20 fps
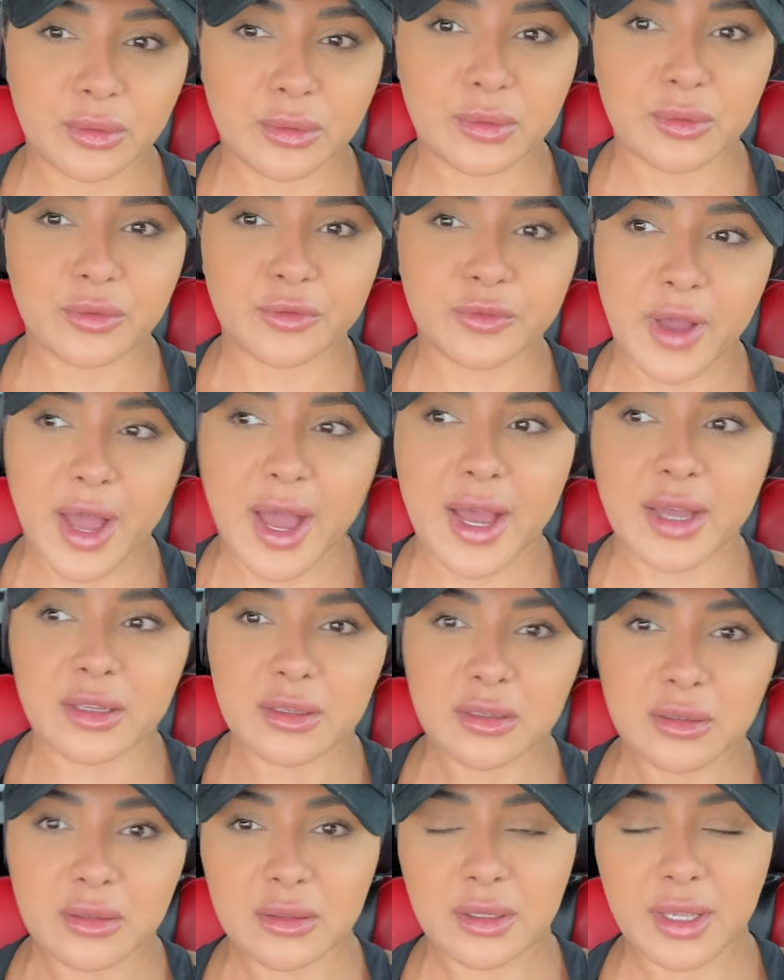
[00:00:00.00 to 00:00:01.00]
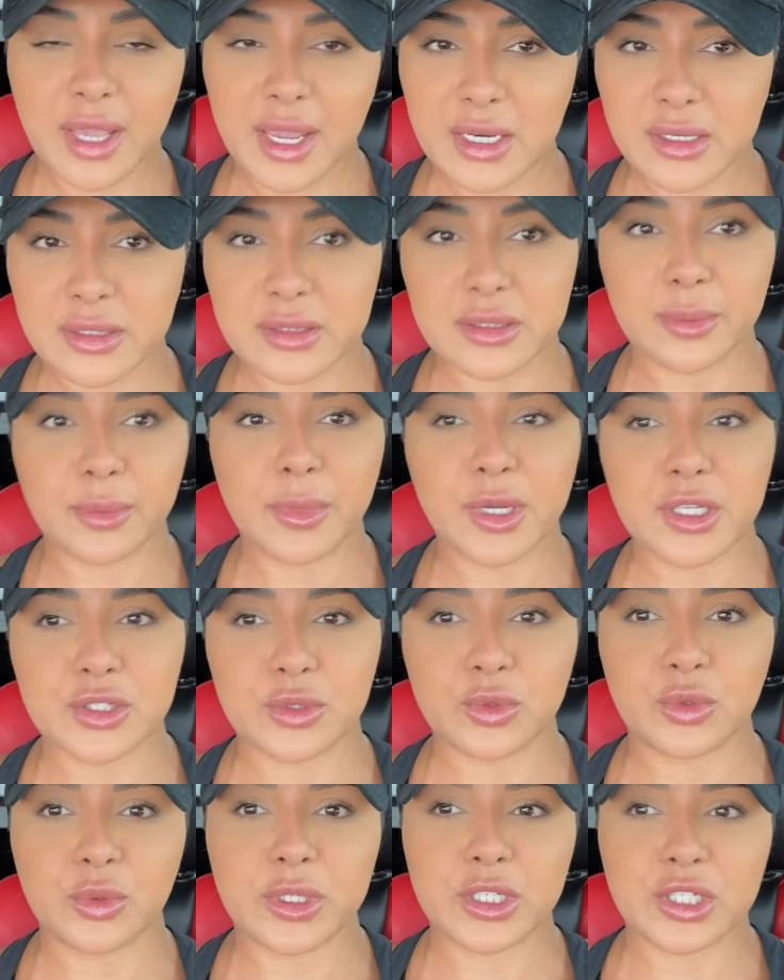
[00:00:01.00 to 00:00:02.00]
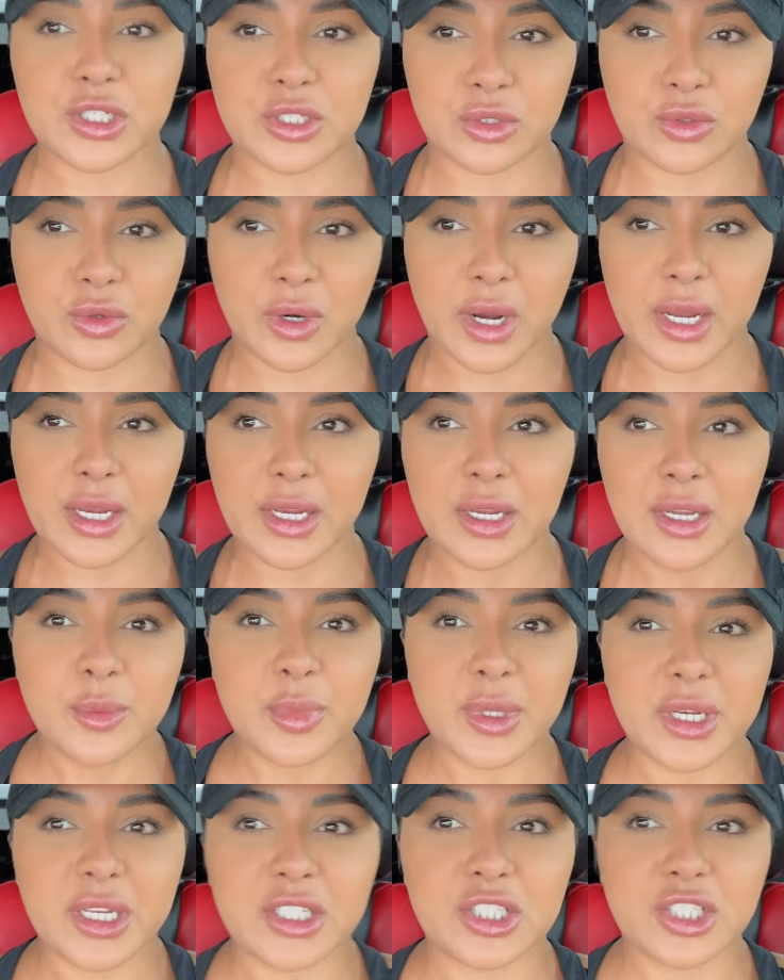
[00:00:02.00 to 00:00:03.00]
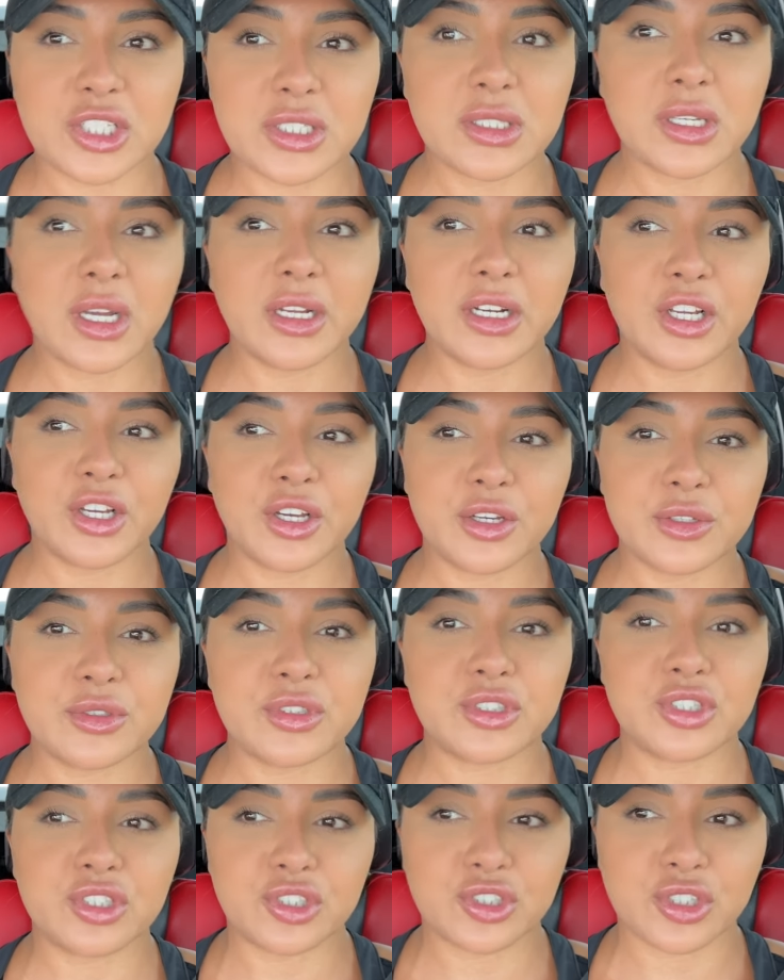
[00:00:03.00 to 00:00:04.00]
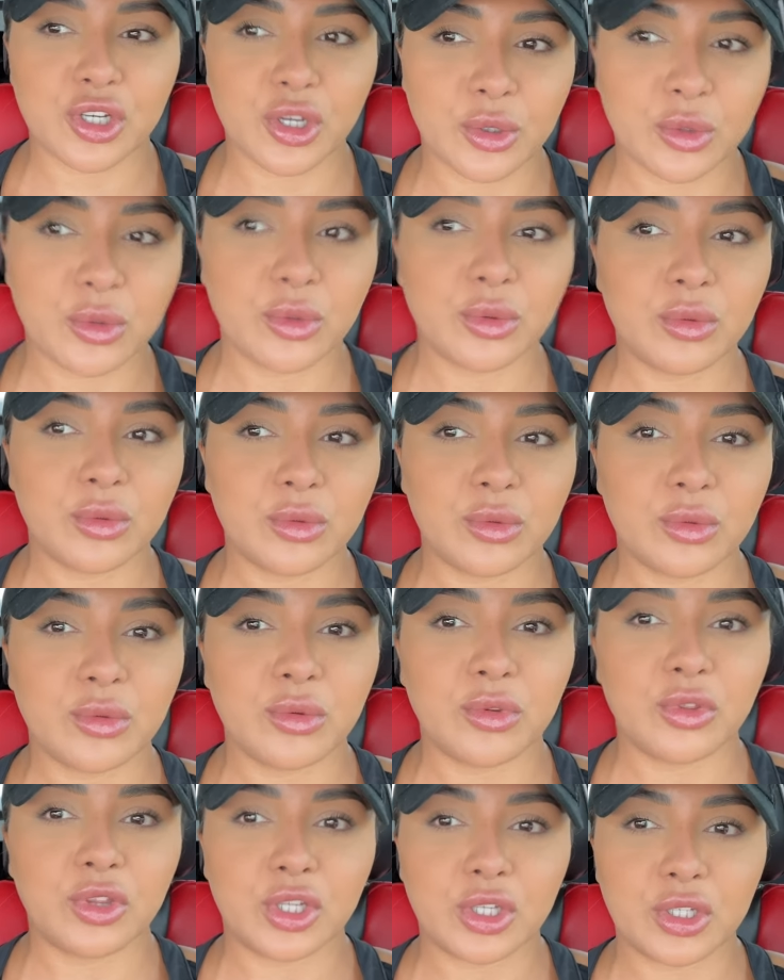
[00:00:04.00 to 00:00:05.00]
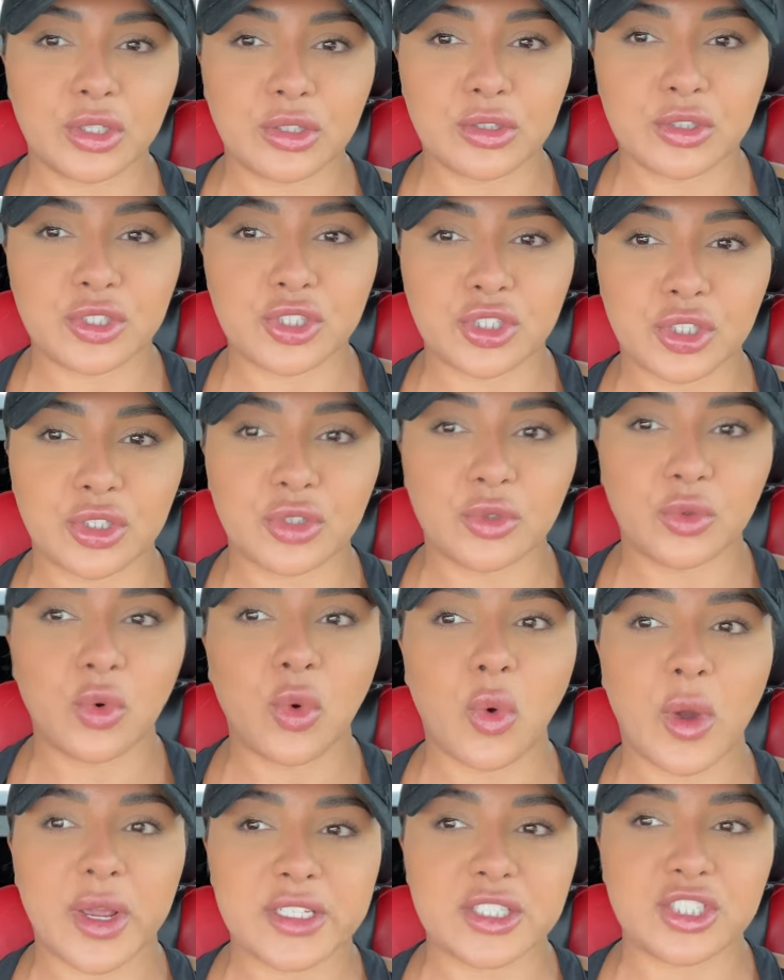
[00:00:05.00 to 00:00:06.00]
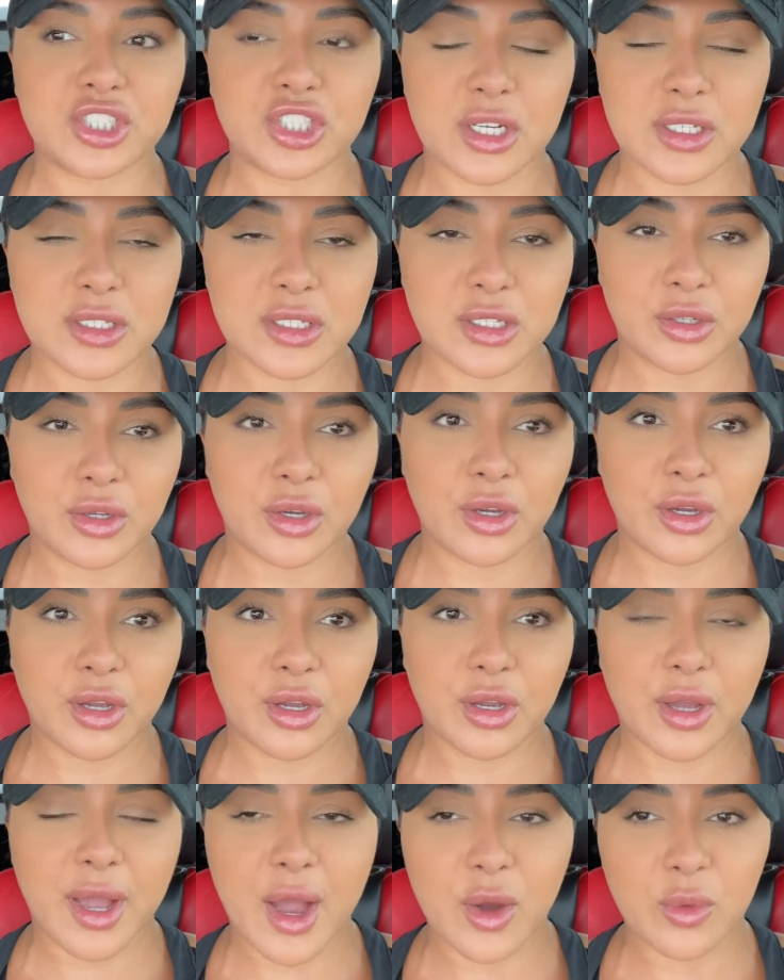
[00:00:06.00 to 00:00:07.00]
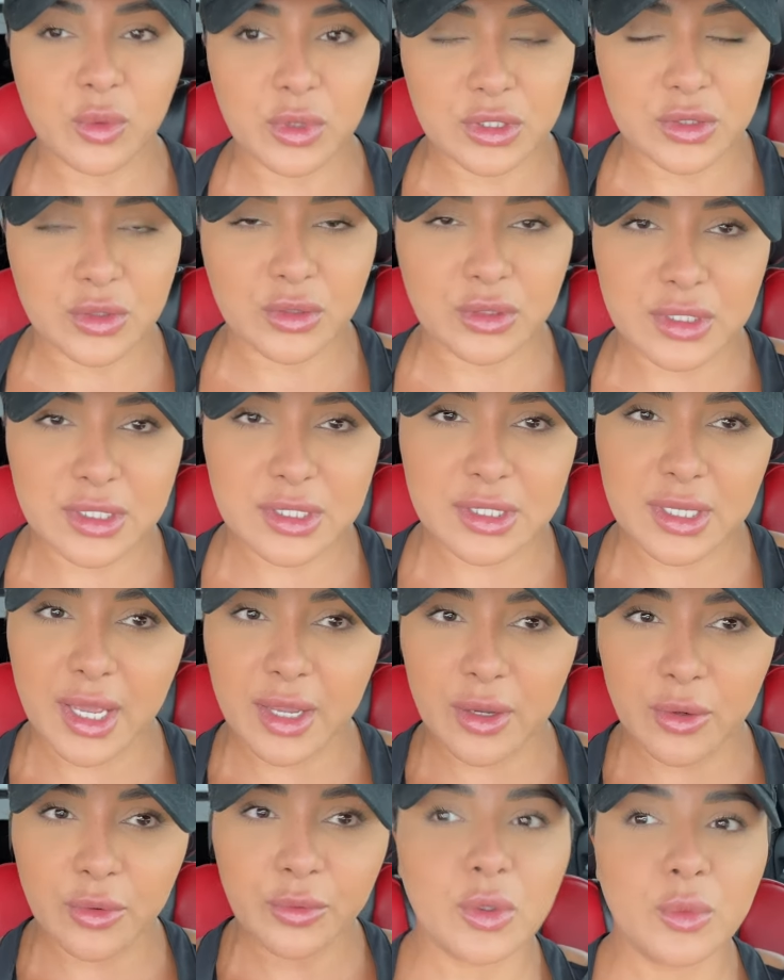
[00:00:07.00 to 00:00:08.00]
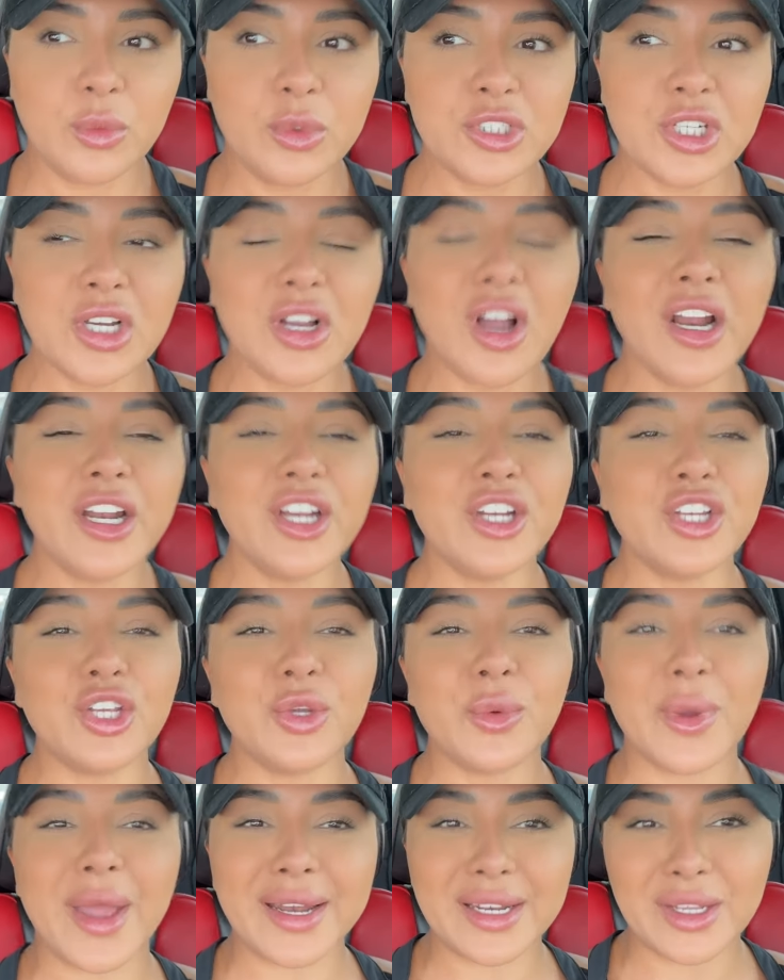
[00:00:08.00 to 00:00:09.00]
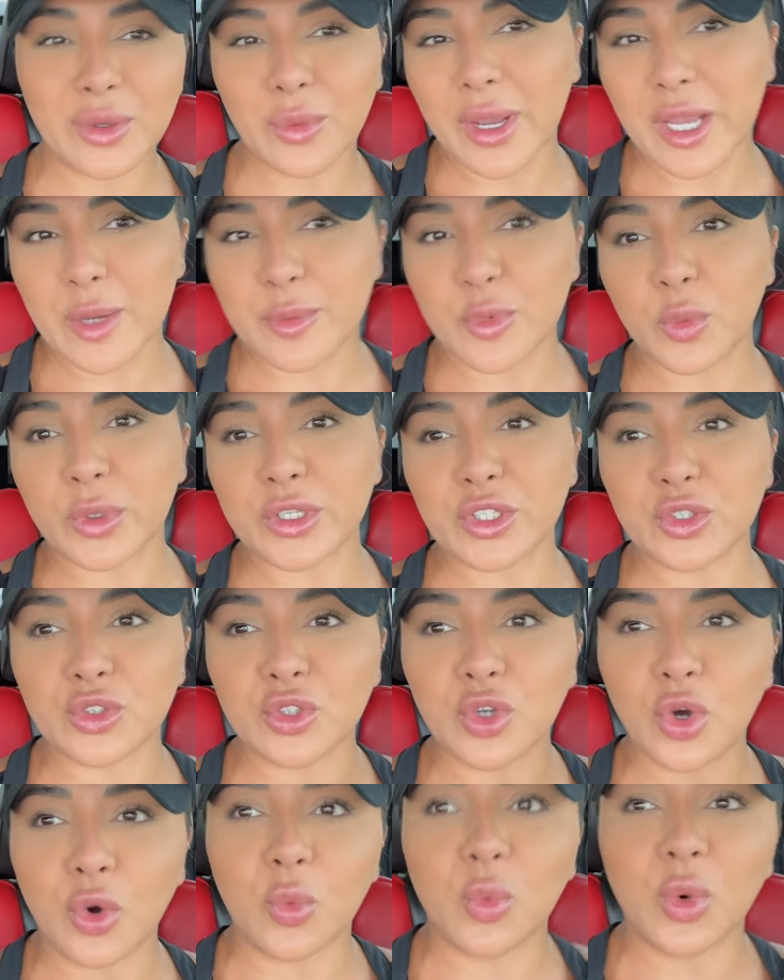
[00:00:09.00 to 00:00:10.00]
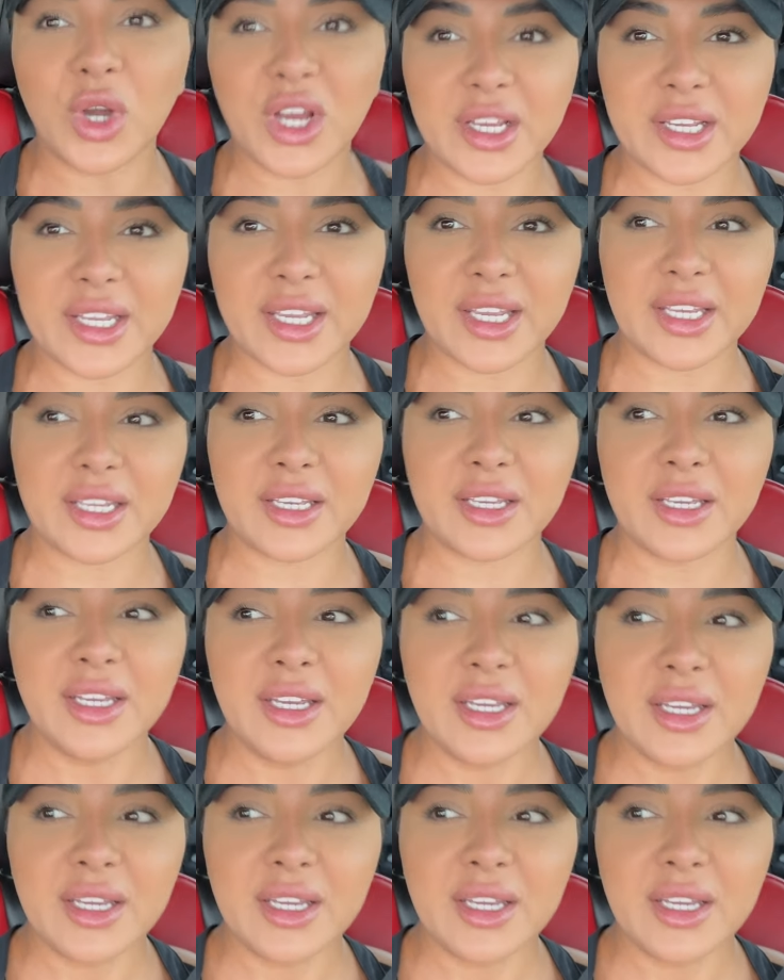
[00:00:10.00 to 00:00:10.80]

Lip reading: fat and gained some muscle, which is great. But it just kind of goes to show that you shouldn't always just look at what's on the scale, which I kind of knew anyway. But when you're not working